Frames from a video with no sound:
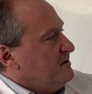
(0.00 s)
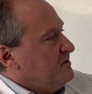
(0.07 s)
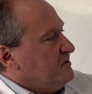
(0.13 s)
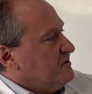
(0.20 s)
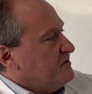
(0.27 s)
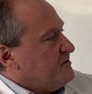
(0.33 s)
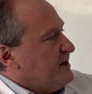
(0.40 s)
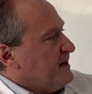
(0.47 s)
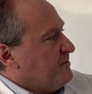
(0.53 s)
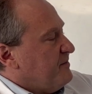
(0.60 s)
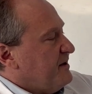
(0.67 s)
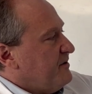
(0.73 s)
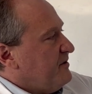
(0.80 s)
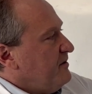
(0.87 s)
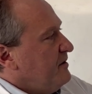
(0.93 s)
to contract
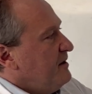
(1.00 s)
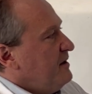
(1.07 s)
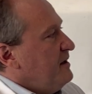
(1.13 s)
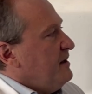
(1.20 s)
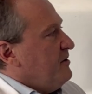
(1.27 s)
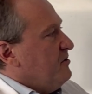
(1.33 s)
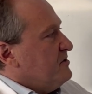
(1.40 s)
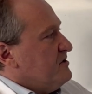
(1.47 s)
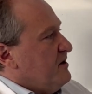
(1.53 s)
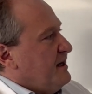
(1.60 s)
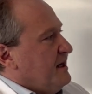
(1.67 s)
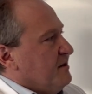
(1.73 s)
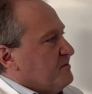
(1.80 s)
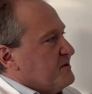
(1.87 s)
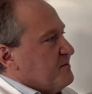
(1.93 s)
better. It also
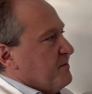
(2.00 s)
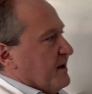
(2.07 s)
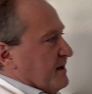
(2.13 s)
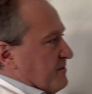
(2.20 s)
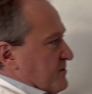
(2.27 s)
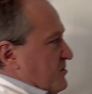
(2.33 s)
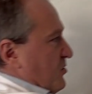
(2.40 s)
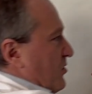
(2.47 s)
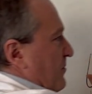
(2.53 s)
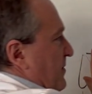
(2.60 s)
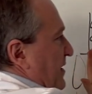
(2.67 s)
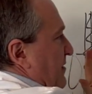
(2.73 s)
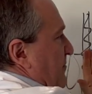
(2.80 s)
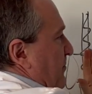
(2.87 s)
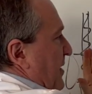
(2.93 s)
helps by
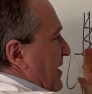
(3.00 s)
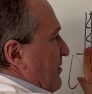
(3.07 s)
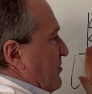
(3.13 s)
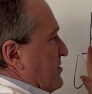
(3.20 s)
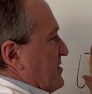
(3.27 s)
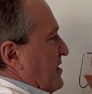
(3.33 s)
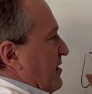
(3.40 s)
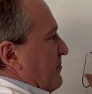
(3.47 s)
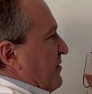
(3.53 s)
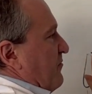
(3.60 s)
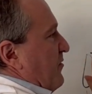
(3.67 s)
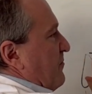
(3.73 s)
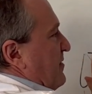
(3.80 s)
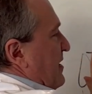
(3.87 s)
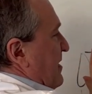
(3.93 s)
absorbing the powers coming
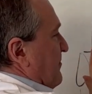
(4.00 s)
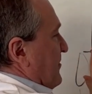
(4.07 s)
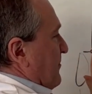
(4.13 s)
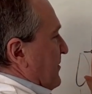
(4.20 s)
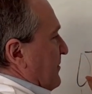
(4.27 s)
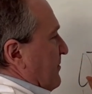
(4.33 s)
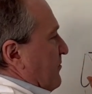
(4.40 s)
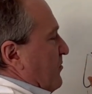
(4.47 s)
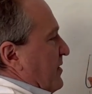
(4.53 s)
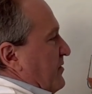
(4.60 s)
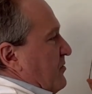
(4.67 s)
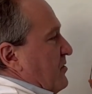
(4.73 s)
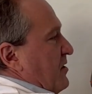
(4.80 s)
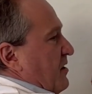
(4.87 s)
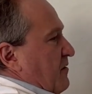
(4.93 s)
from the abdomen when you
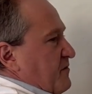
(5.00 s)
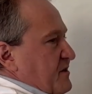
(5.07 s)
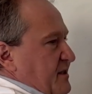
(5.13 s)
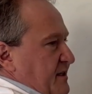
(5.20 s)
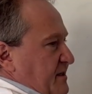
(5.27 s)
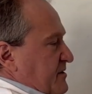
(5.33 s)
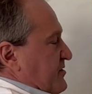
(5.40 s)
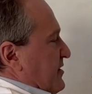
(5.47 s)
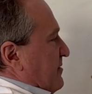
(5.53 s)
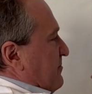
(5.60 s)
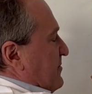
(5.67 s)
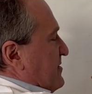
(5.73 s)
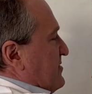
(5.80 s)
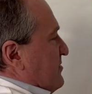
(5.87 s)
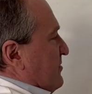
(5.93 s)
cough, sneeze, jump,
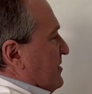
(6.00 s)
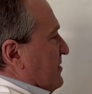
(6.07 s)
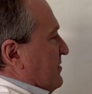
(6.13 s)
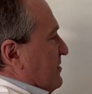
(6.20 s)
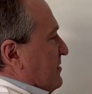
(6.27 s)
and so on.